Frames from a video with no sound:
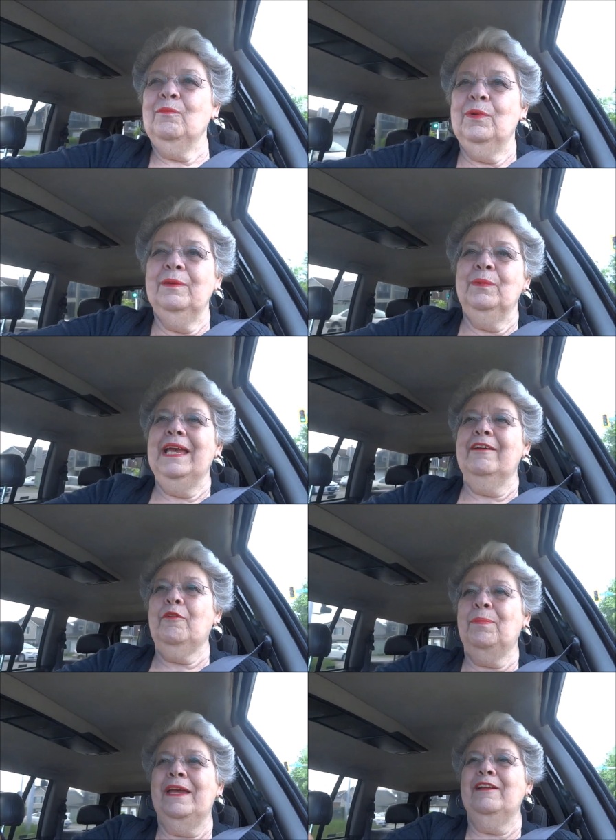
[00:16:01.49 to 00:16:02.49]
we, we have
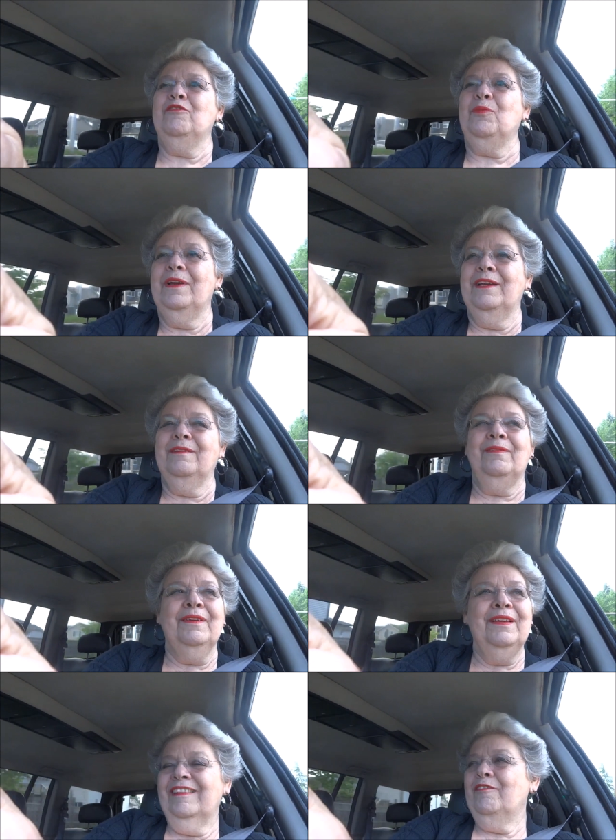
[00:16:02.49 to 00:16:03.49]
a page where
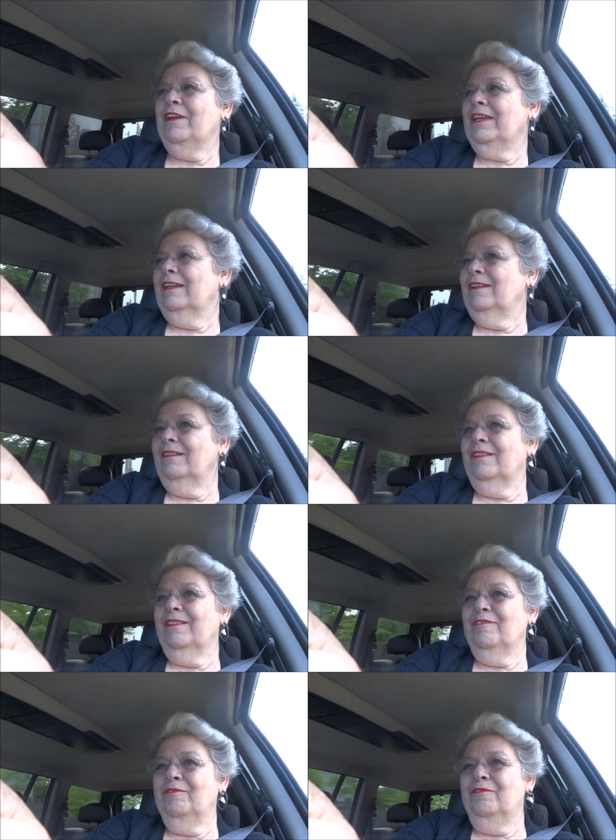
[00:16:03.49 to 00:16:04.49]
the regular
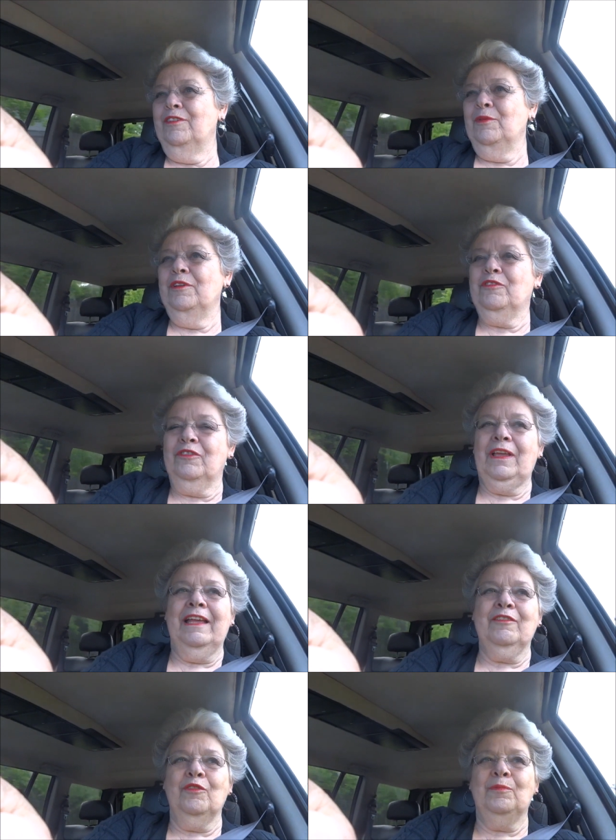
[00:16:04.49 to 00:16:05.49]
viewers
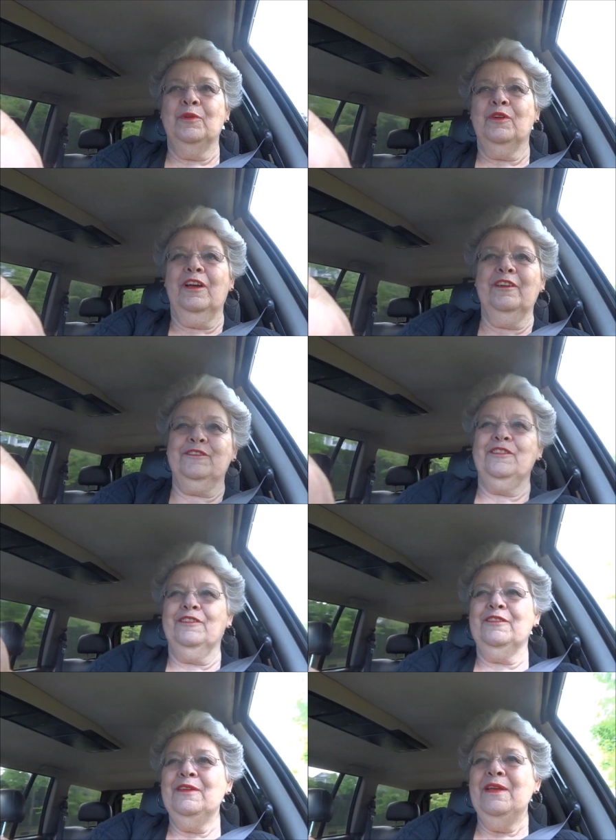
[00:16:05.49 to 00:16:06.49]
and or
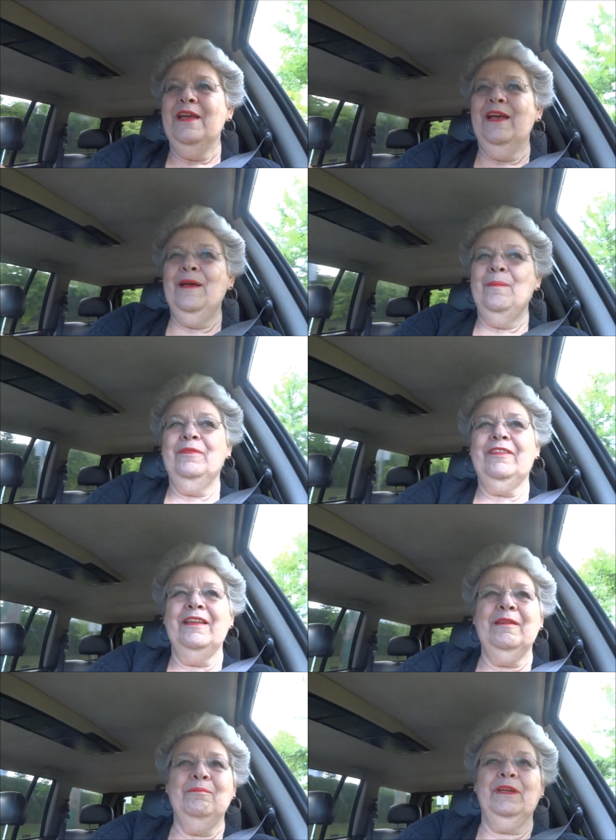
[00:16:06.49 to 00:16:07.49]
broadcasters um,
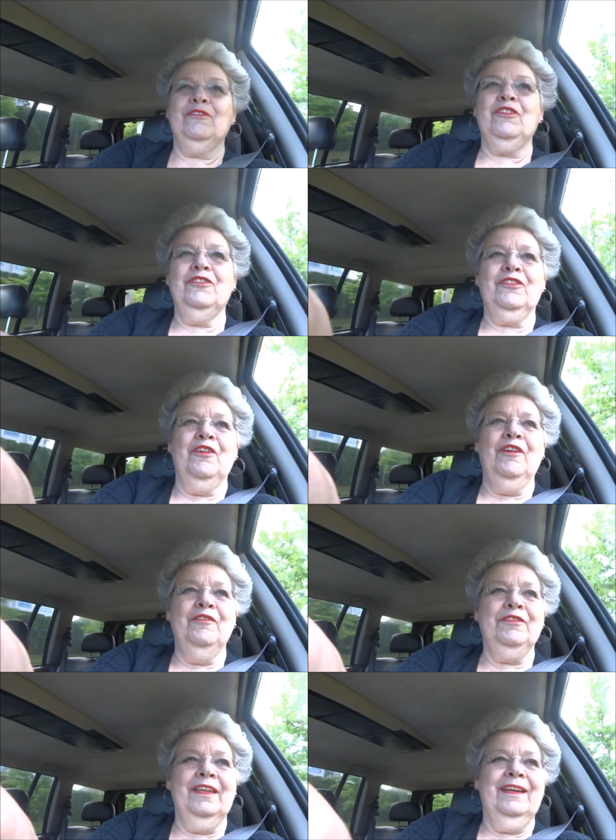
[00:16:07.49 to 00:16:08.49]
send in pictures
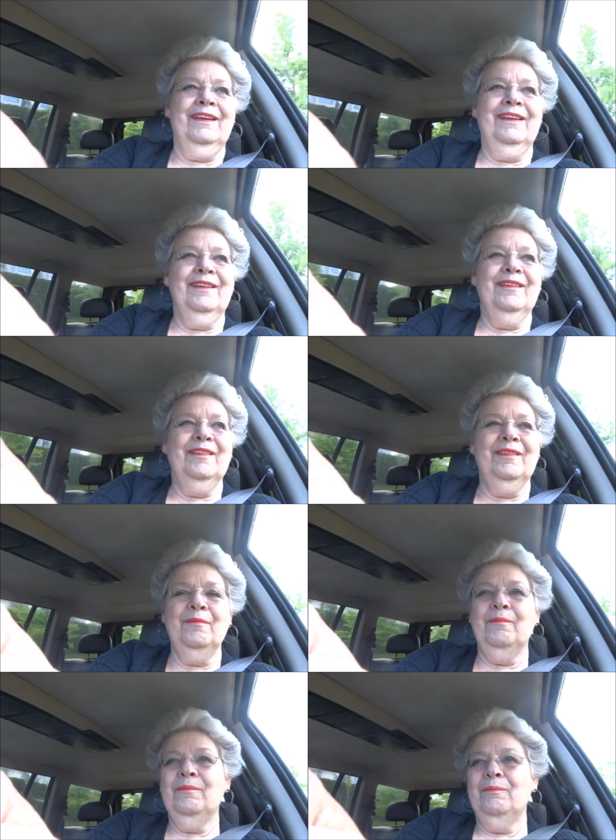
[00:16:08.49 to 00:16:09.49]
of their
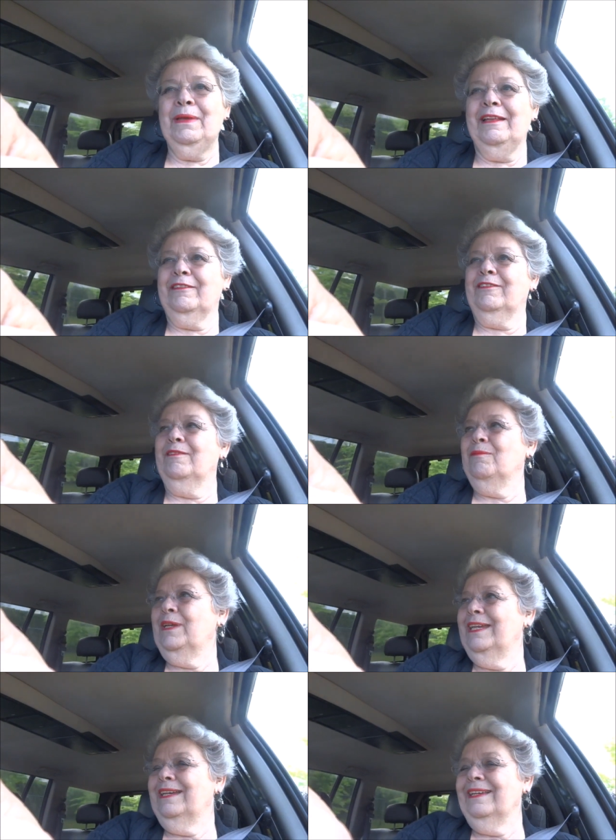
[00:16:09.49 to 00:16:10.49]
pets and
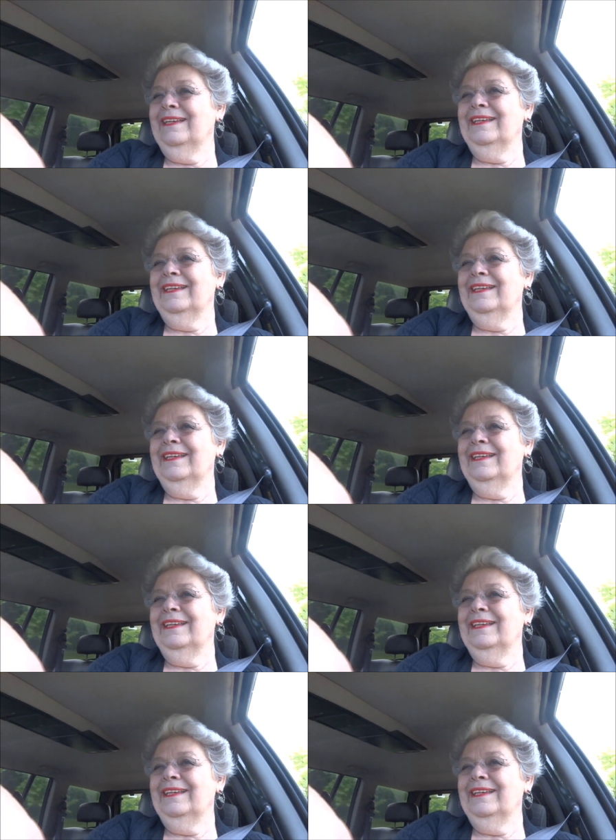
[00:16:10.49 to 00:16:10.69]
we